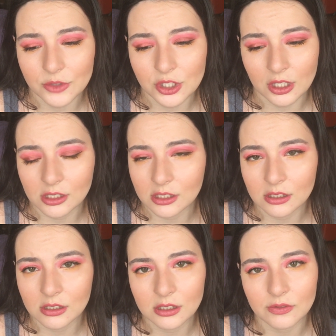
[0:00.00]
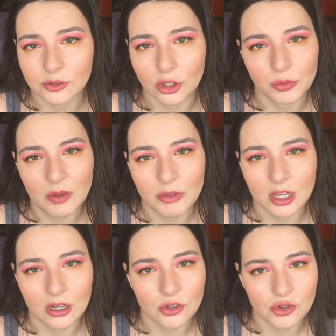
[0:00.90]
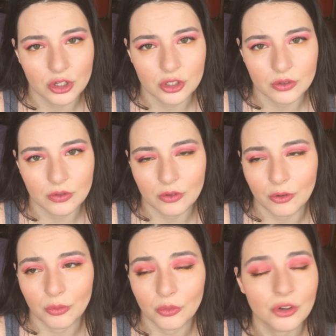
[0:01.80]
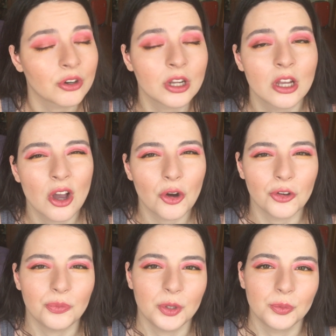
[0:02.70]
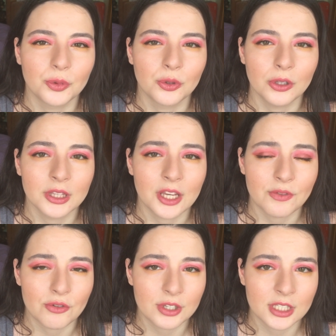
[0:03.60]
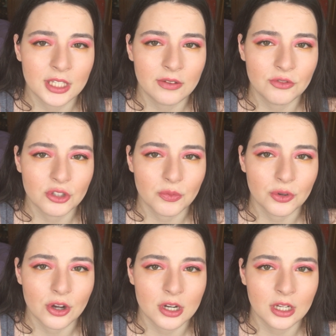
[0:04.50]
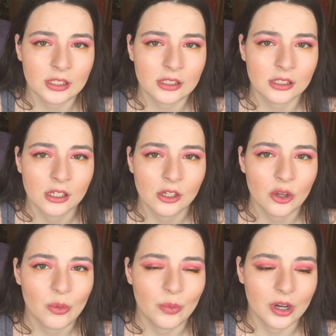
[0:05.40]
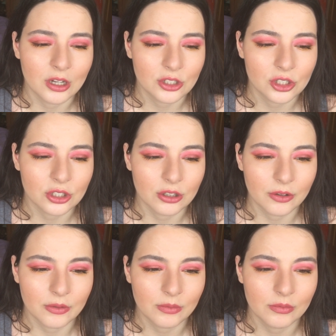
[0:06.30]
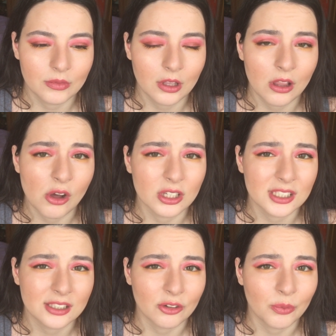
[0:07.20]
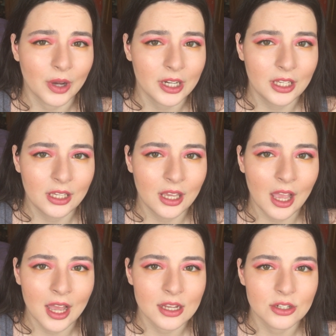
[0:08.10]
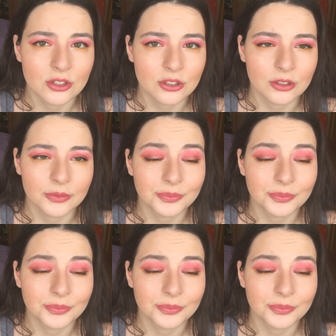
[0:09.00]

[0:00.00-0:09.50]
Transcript: dozens, if not maybe 100 or more of people never received the products, but lost their money, and